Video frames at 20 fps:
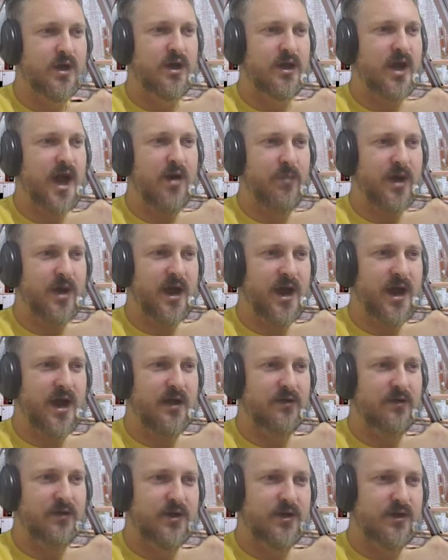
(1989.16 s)
come
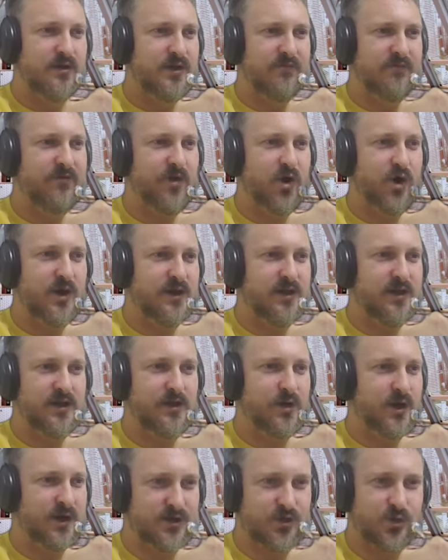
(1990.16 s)
out. They're finally
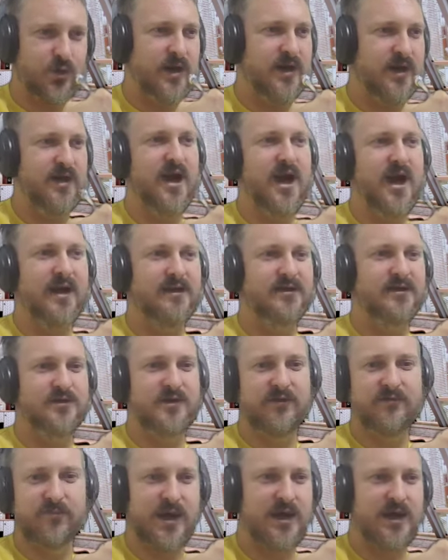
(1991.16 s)
like 28.
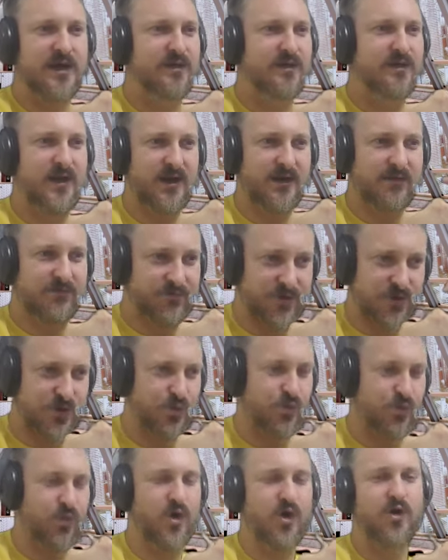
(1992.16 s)
They've been there for
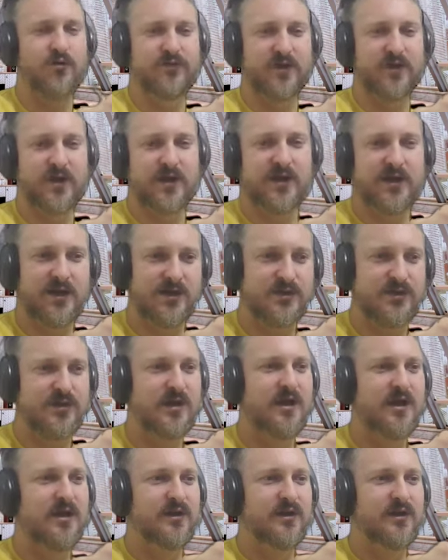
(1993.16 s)
12 years.